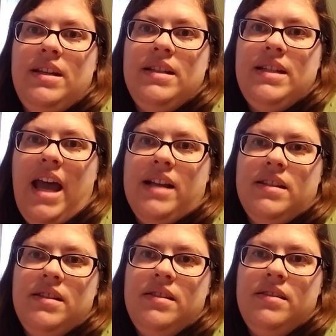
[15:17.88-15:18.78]

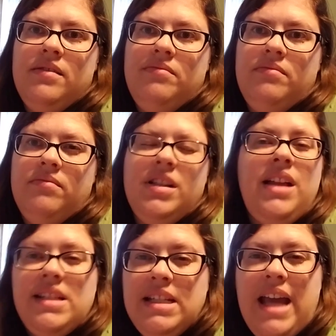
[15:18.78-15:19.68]
taxes,
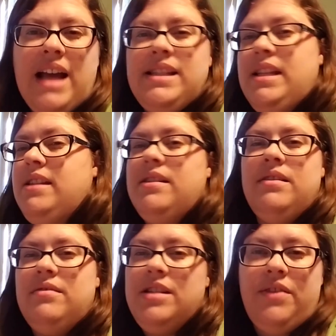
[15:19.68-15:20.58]
collecting taxes
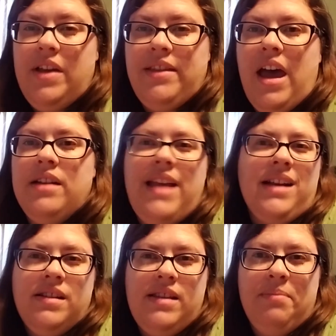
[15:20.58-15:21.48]
and stuff like that,
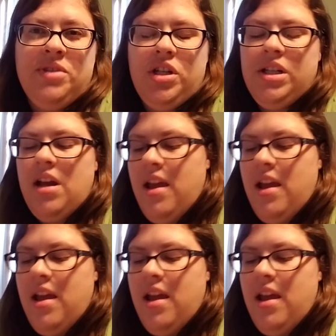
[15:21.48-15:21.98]
tax exemption.